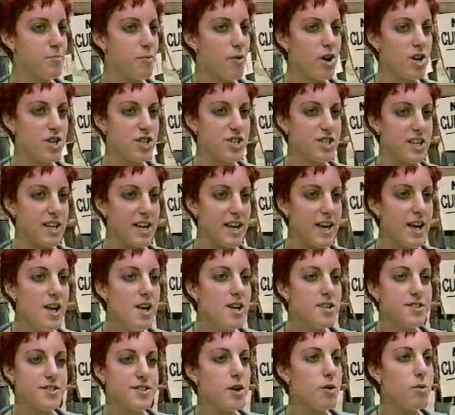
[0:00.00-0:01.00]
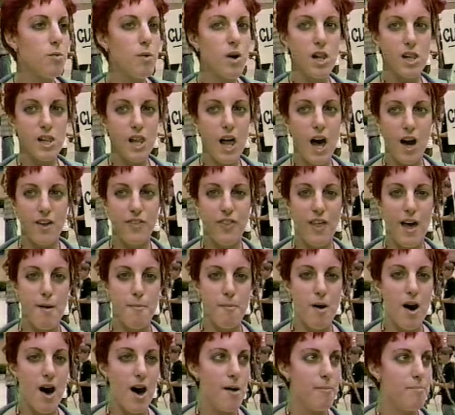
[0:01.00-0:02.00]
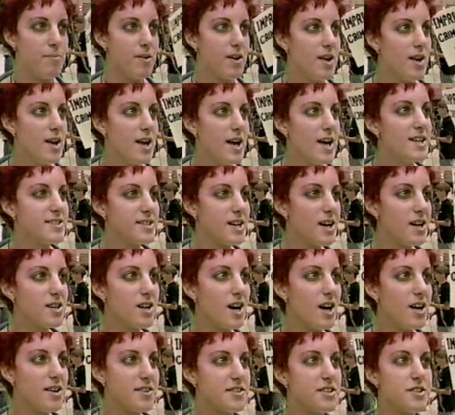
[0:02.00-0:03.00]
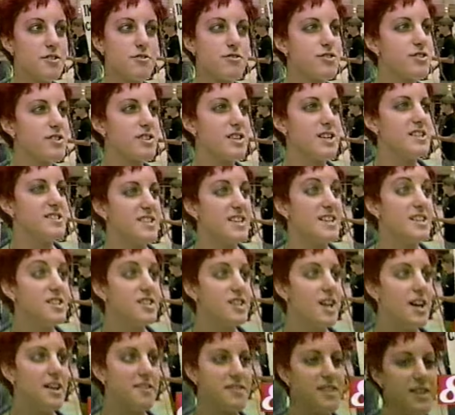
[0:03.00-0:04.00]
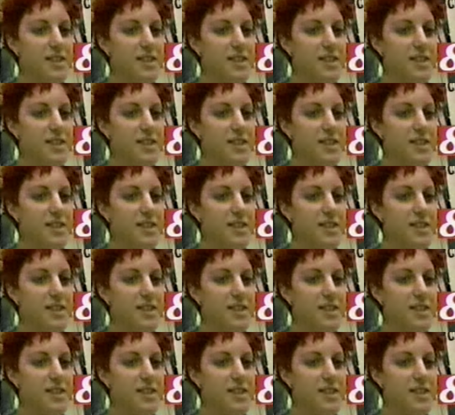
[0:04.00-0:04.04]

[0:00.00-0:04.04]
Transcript: proportionally, so we'll lock them up. It's unconstitutional, it's unjust,